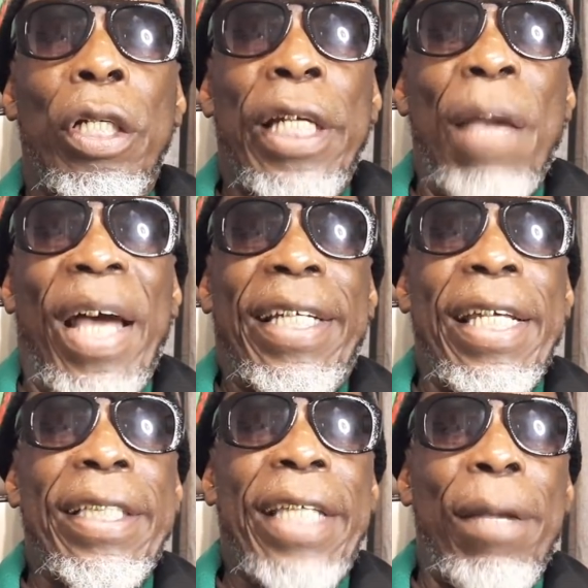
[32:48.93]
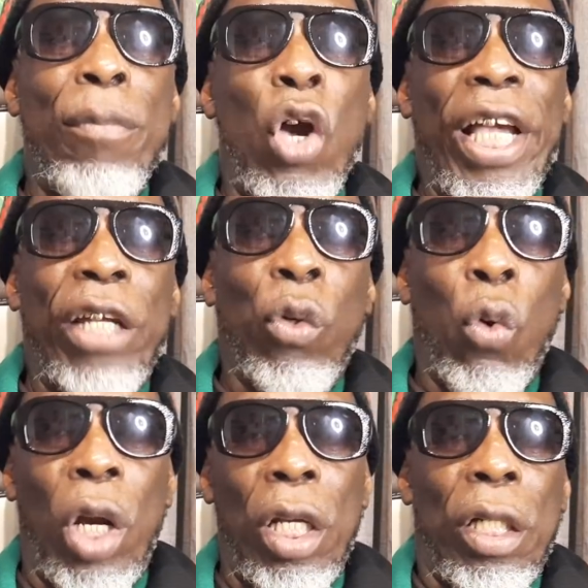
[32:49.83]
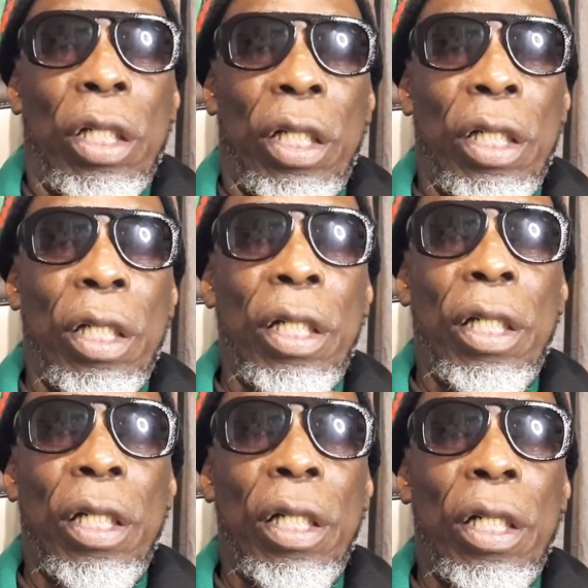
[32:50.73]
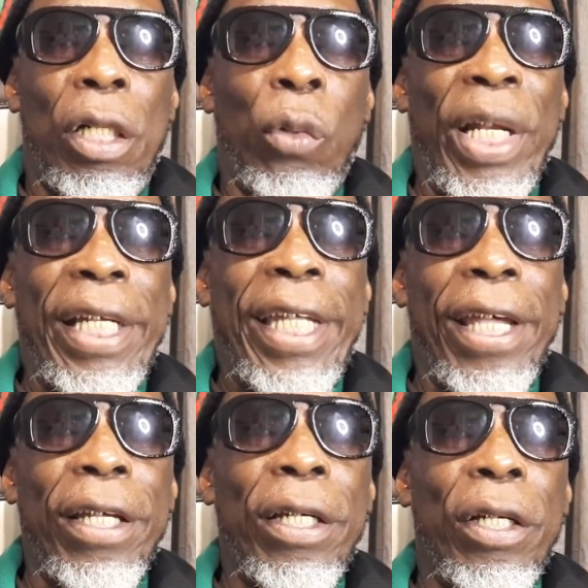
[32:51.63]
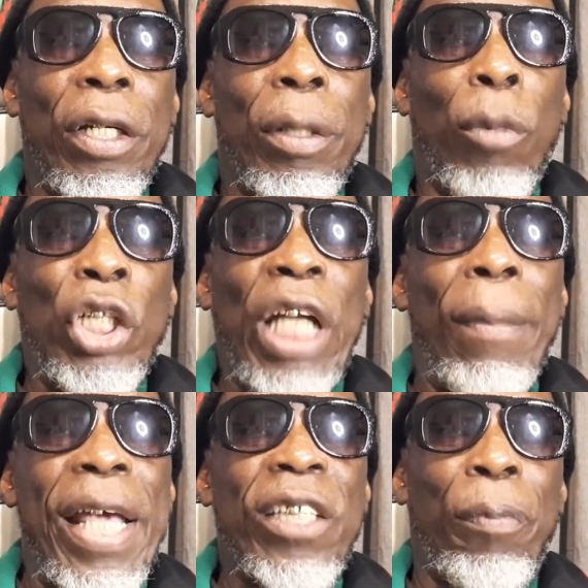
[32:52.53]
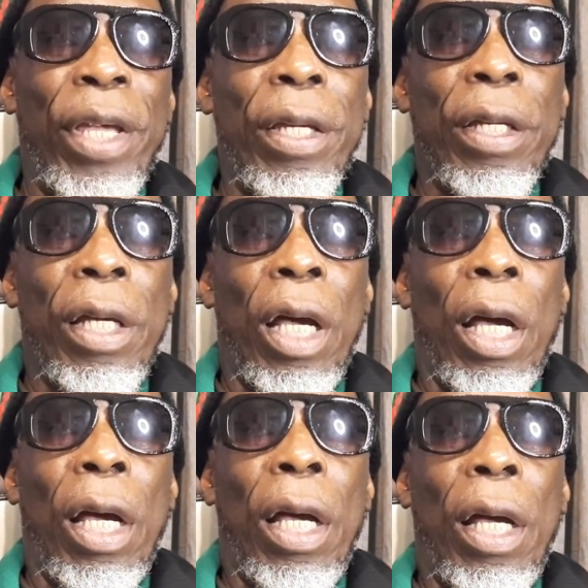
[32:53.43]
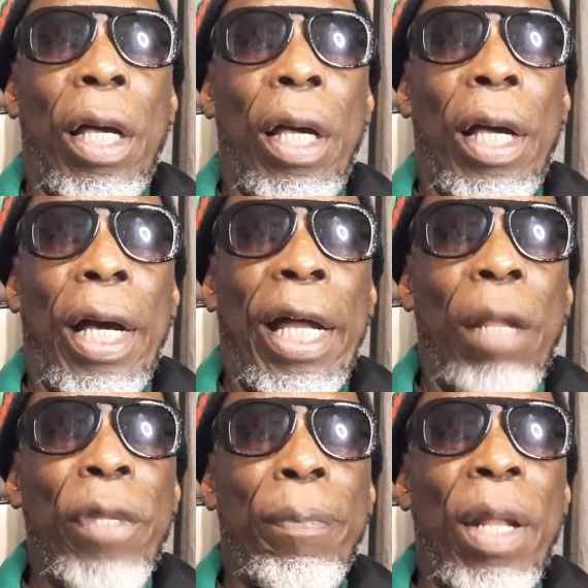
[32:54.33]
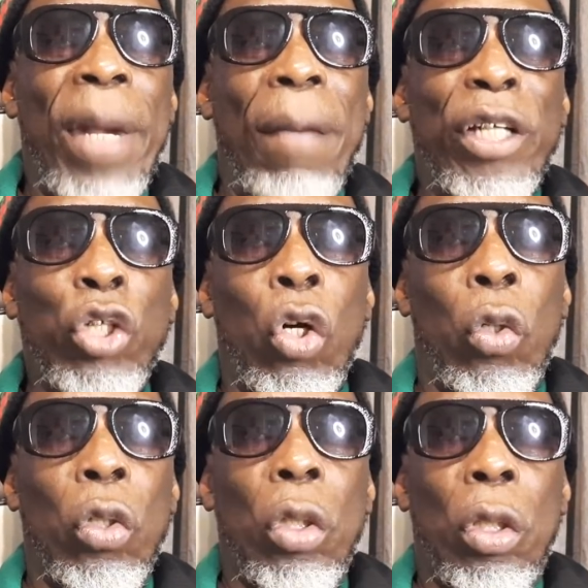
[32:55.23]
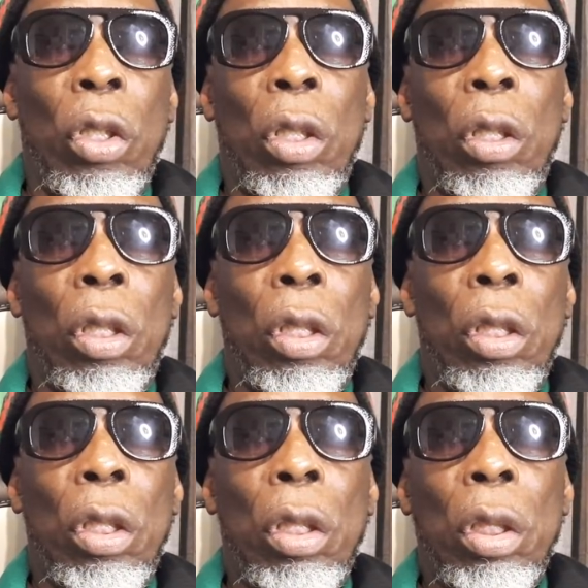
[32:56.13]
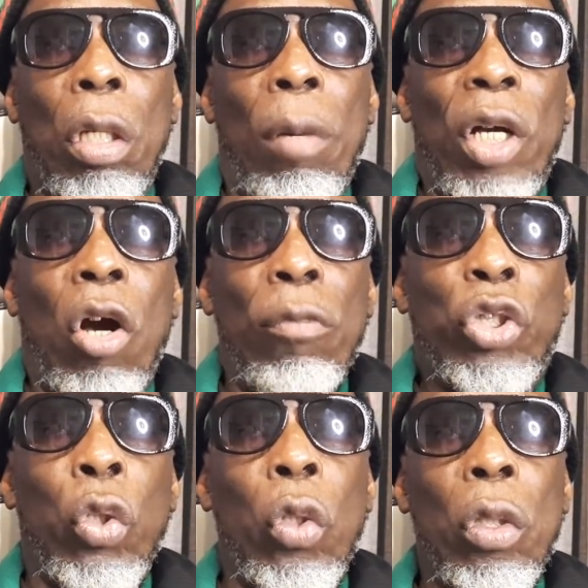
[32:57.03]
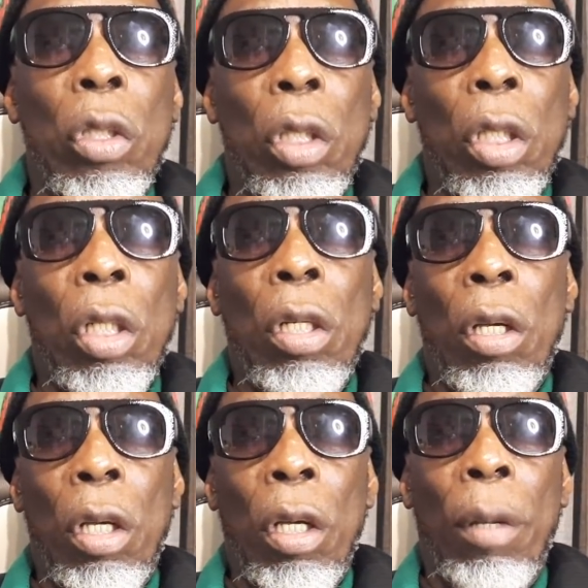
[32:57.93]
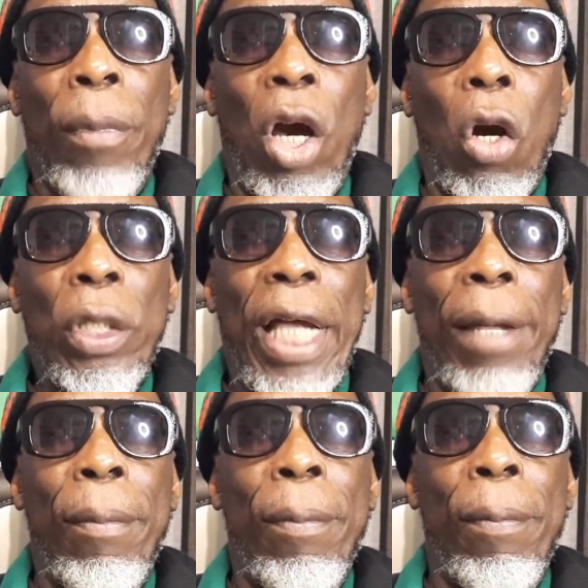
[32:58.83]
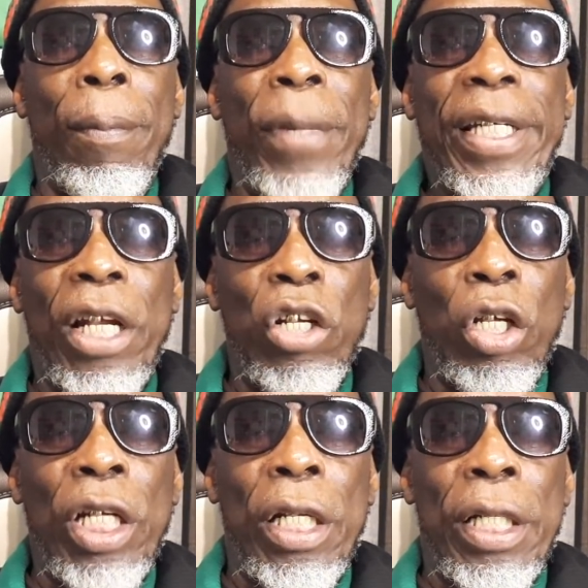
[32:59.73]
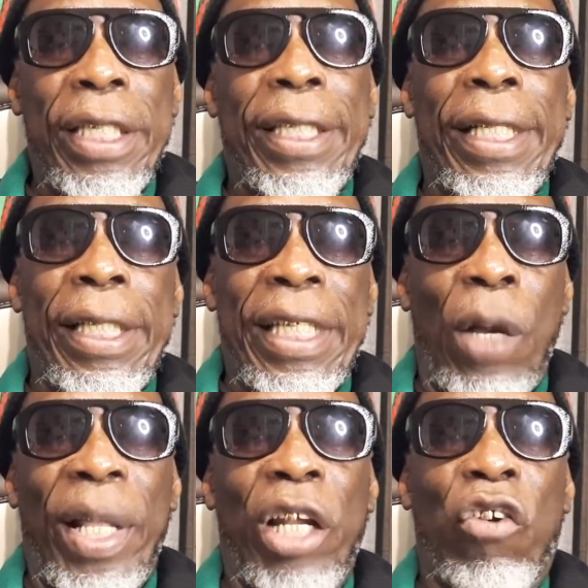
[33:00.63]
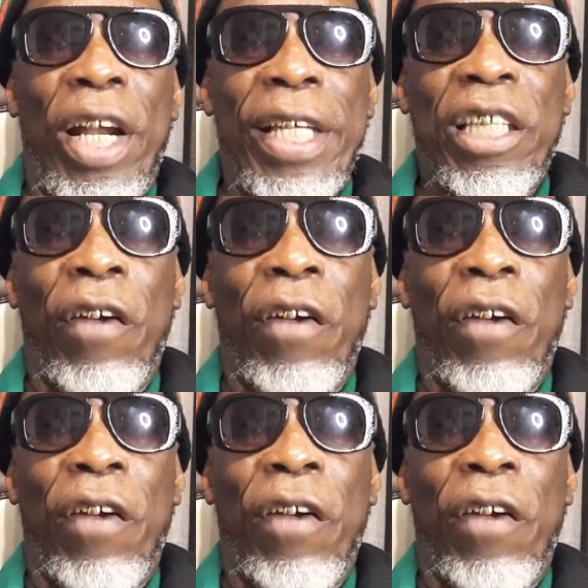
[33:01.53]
Them a thing say me I get whole with the thing, but God bless me. And the people them let me through. So when I come through, I tell you now, this, you know, one of the Chronicles